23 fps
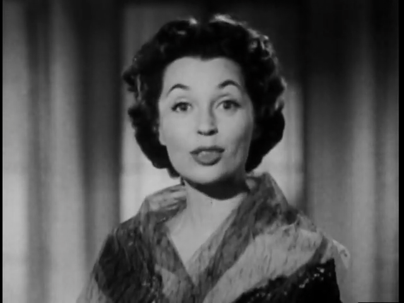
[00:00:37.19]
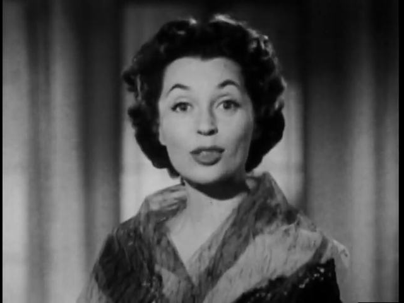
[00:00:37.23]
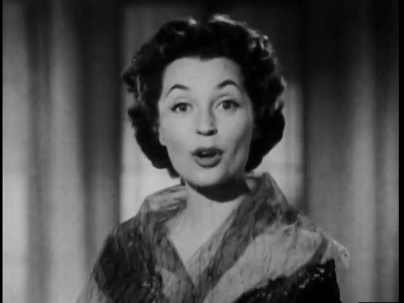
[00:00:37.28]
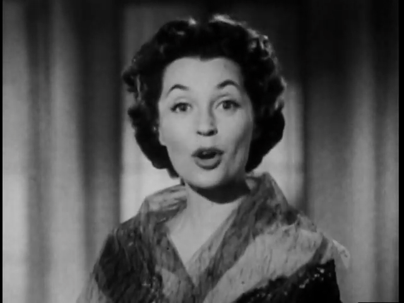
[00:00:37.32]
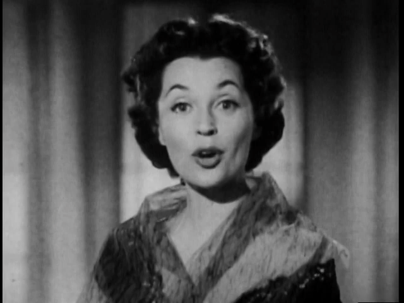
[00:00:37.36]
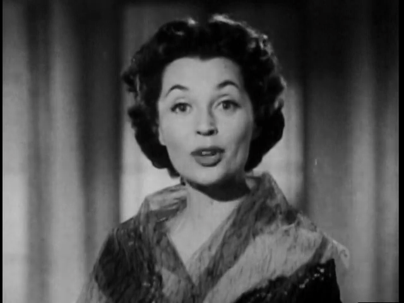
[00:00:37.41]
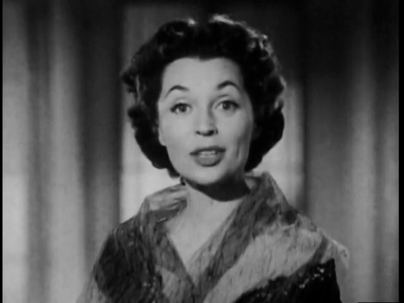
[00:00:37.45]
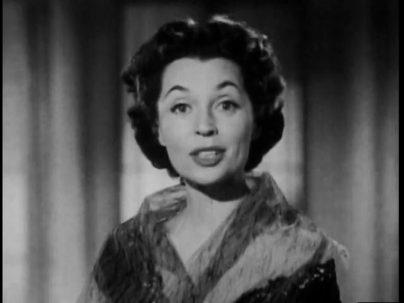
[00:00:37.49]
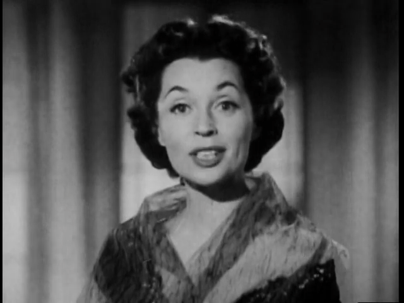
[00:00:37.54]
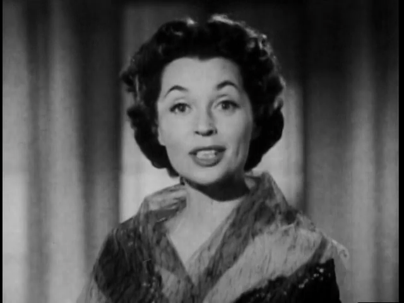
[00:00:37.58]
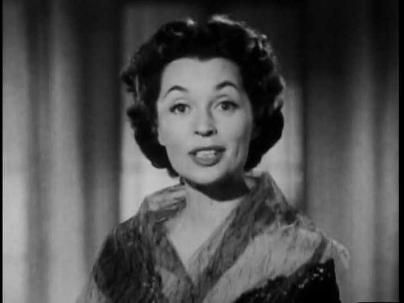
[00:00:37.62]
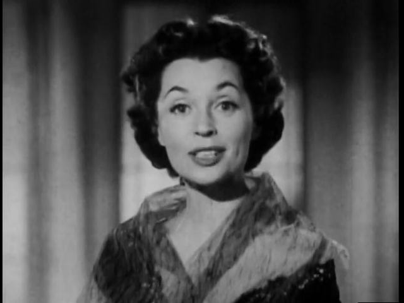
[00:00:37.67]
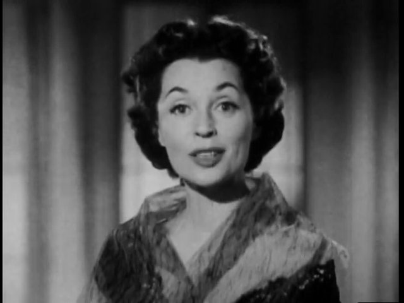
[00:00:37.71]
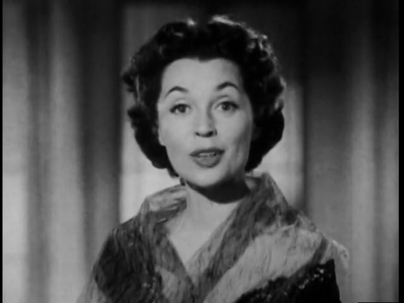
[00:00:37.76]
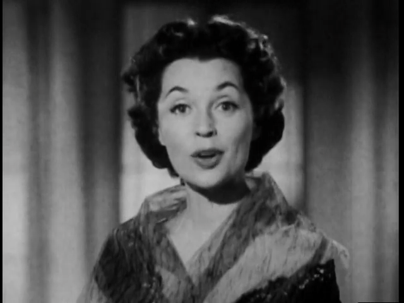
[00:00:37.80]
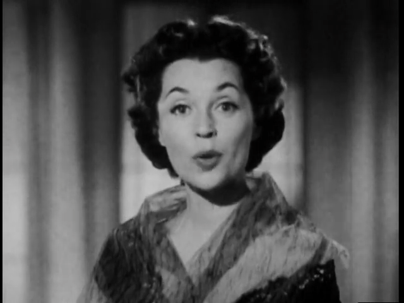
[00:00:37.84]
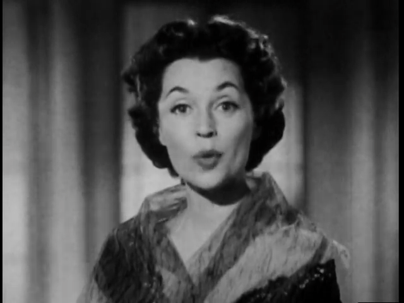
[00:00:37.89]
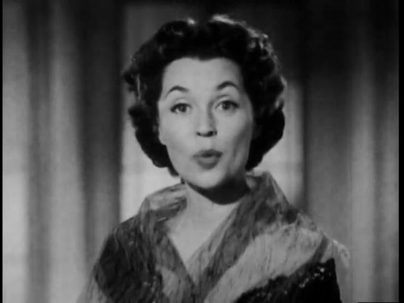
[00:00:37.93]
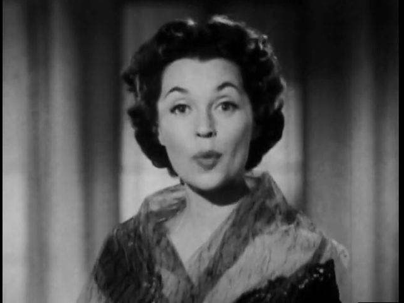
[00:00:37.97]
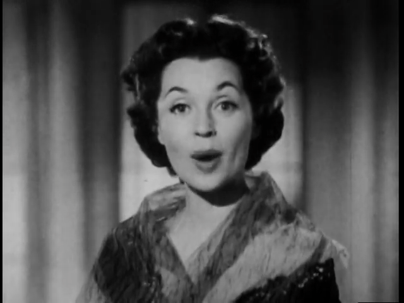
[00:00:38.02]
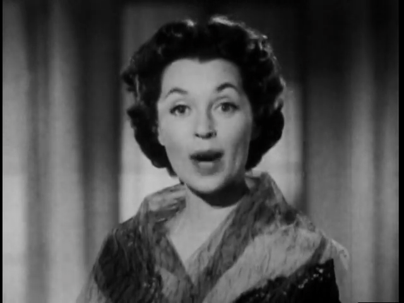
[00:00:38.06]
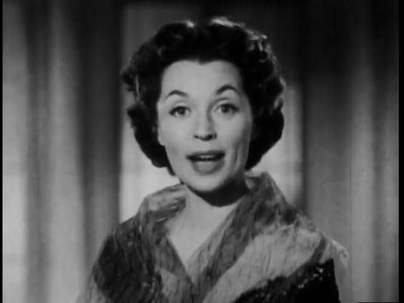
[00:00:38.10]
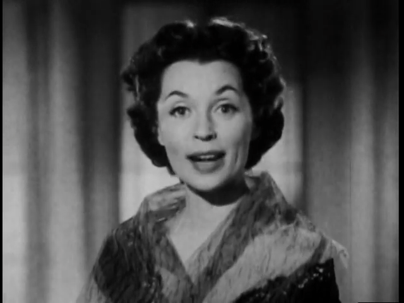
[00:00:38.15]
Thornton
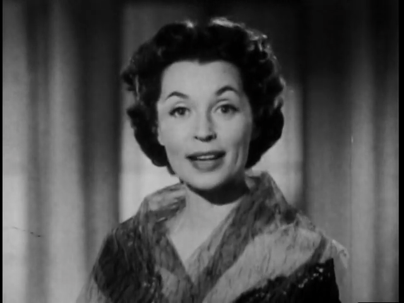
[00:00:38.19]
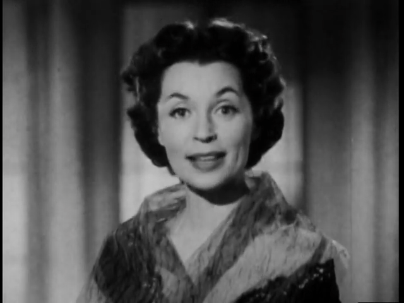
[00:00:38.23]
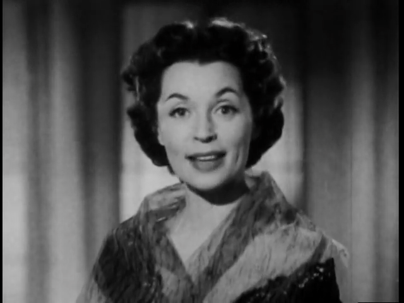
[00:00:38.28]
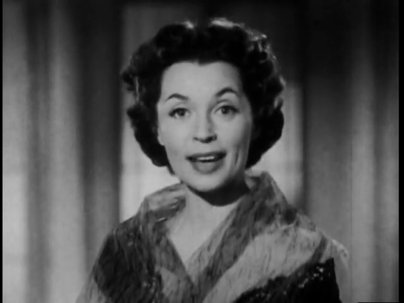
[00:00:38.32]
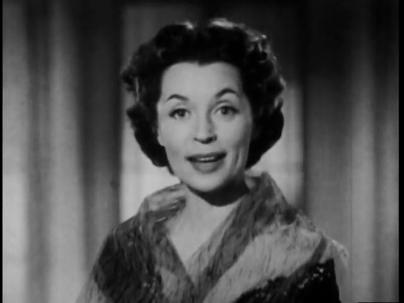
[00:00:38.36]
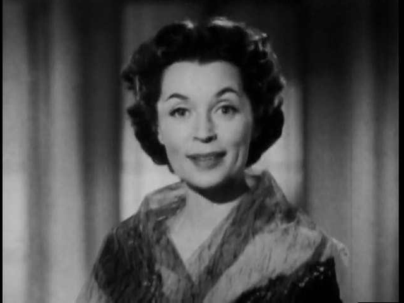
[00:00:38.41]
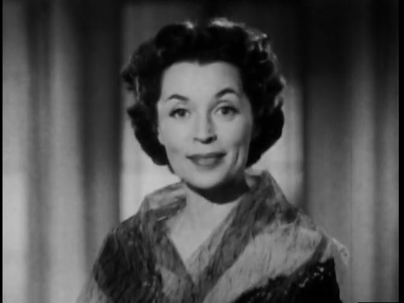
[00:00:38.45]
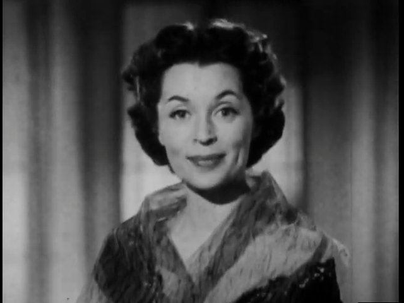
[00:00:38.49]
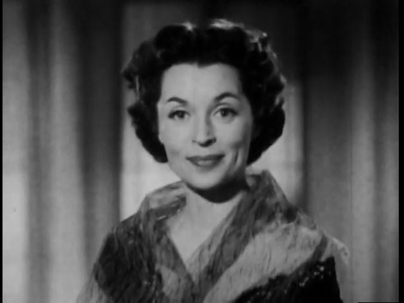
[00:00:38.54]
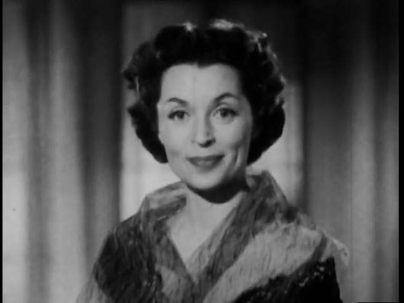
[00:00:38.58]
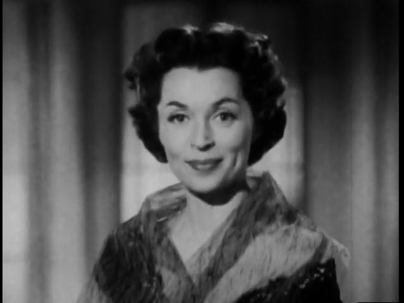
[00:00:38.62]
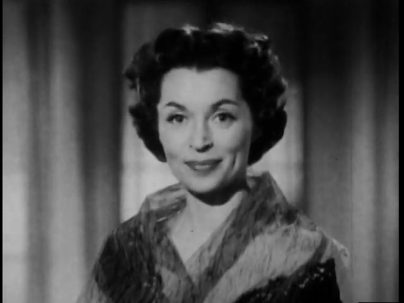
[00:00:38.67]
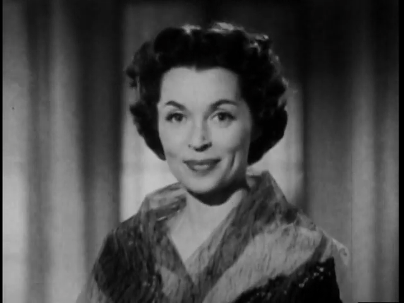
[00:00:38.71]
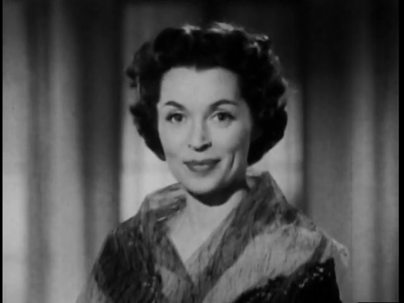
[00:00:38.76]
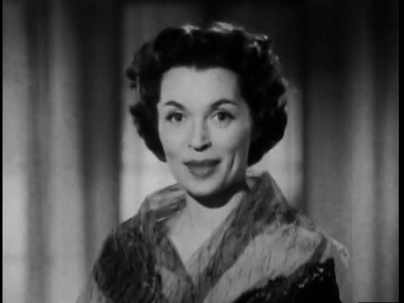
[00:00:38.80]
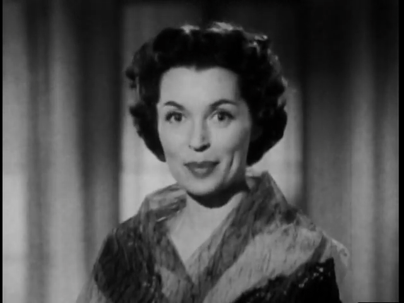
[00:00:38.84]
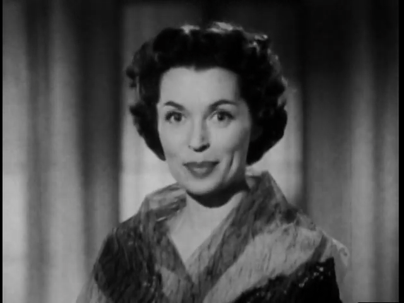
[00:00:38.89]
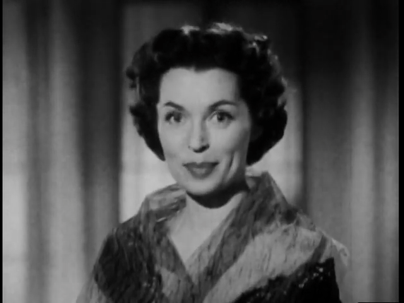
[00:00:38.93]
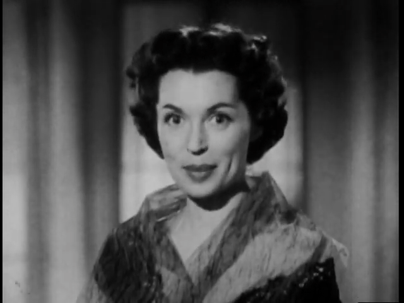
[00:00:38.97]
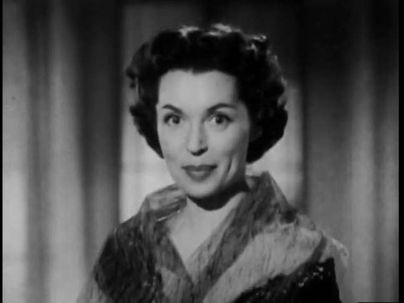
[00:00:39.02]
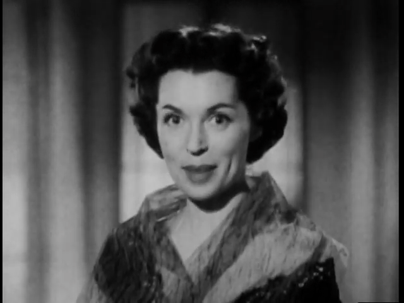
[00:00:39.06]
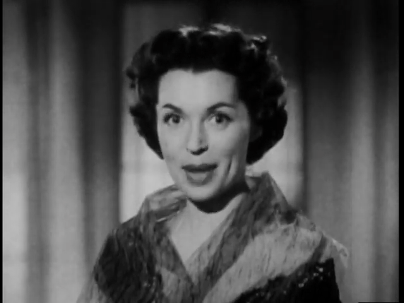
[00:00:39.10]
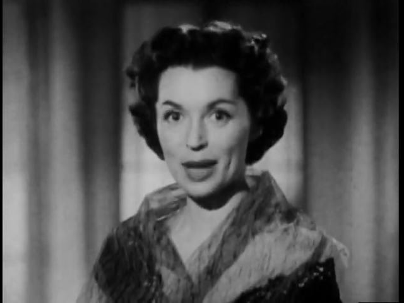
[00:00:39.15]
Wilder.
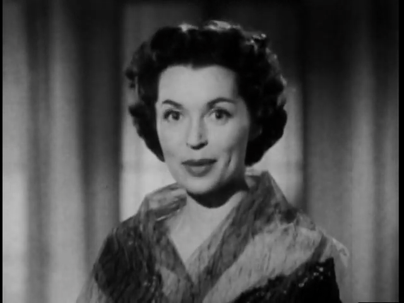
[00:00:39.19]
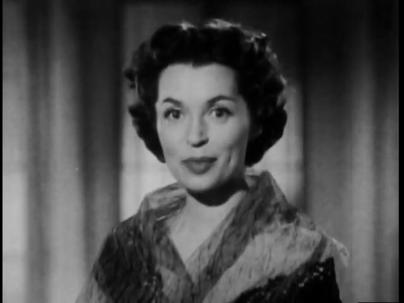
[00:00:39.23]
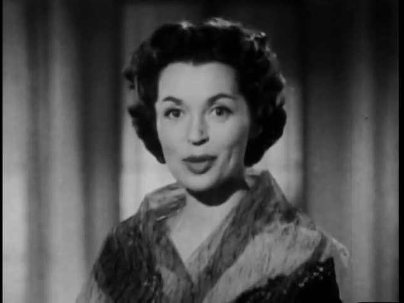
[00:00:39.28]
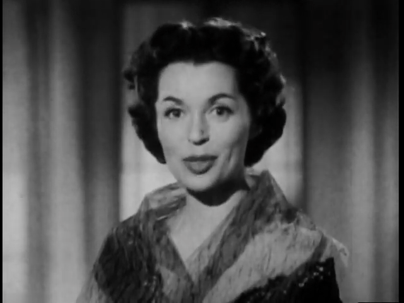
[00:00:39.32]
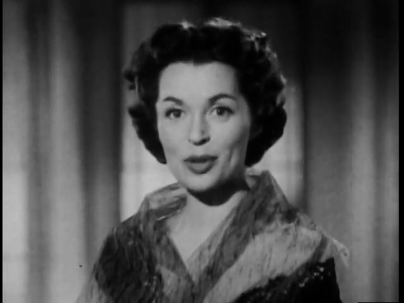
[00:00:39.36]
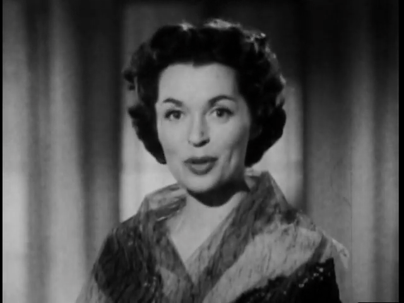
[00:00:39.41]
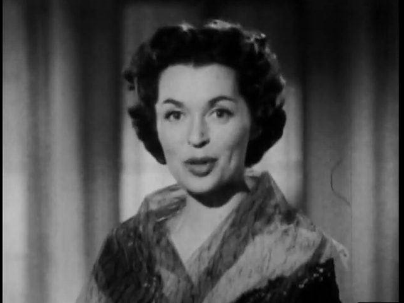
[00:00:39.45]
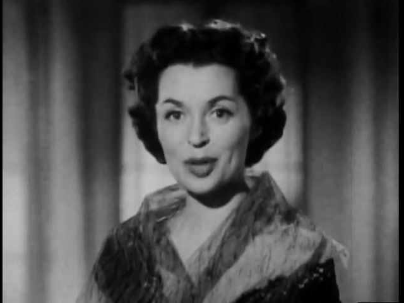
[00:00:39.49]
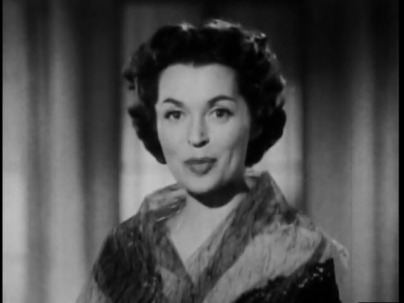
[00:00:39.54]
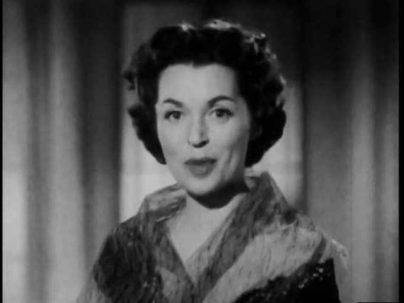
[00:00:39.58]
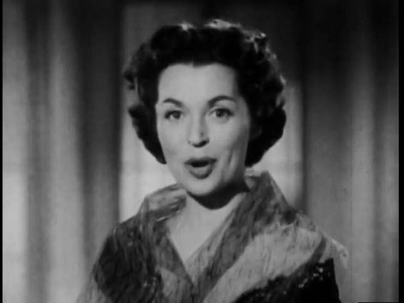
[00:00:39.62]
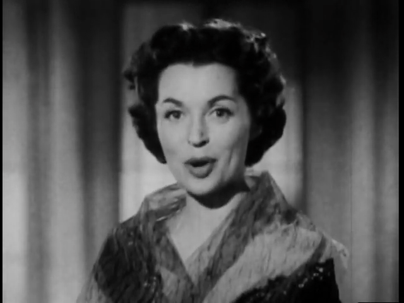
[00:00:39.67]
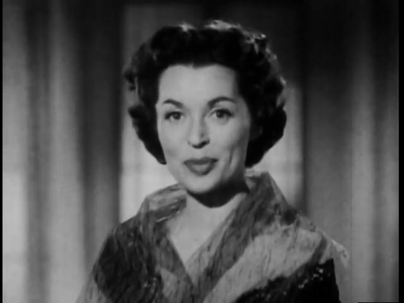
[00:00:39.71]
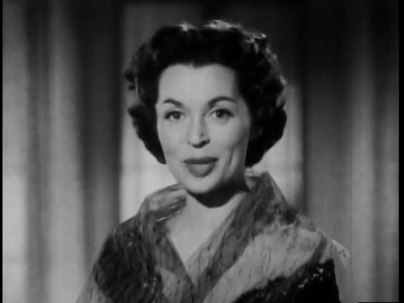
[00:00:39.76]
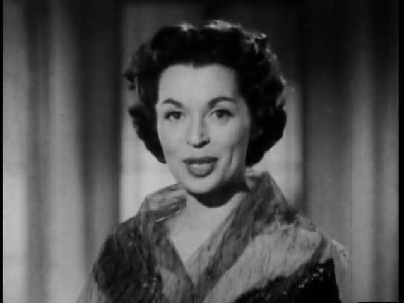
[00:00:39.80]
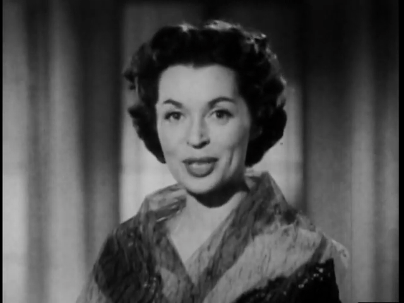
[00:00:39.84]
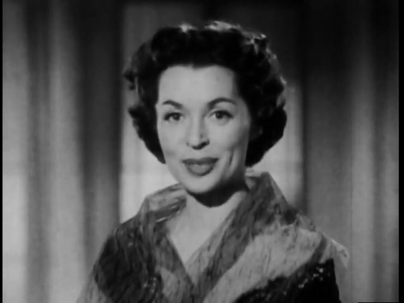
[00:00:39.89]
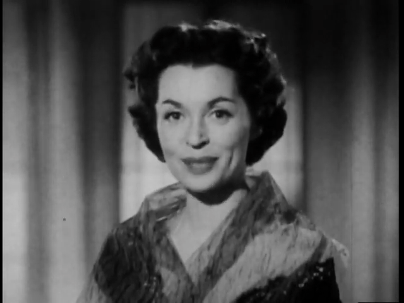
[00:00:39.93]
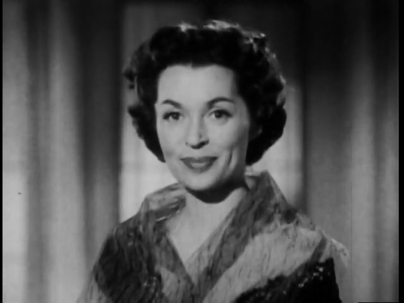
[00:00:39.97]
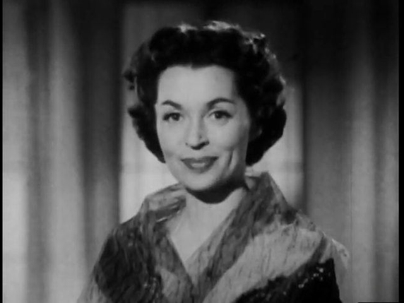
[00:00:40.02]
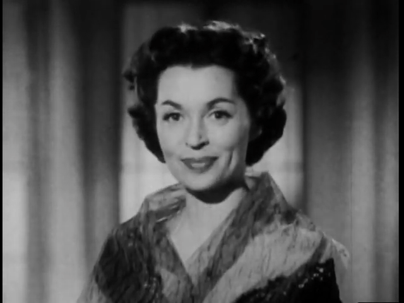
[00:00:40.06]
Be back with you in a moment.